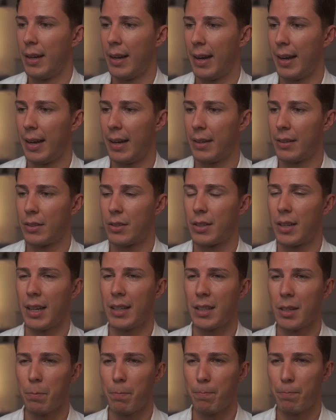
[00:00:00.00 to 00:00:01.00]
and
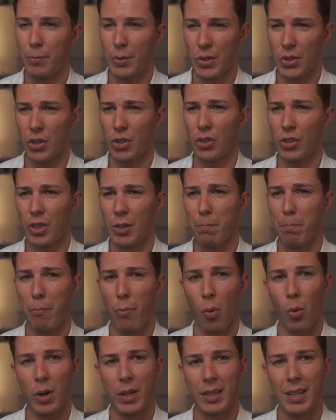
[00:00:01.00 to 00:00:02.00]
at a certain
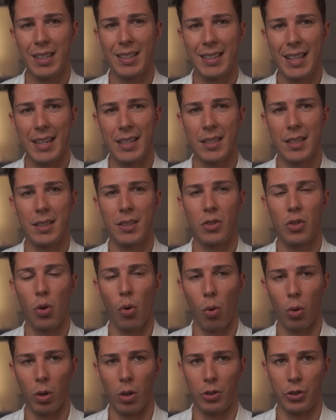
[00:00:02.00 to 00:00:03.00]
point, it takes a
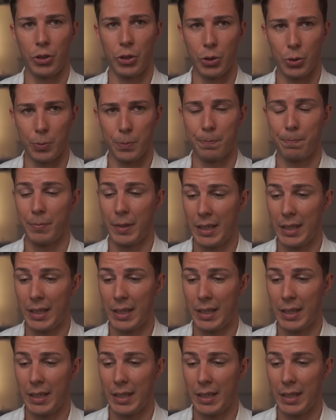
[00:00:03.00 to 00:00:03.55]
toll on you.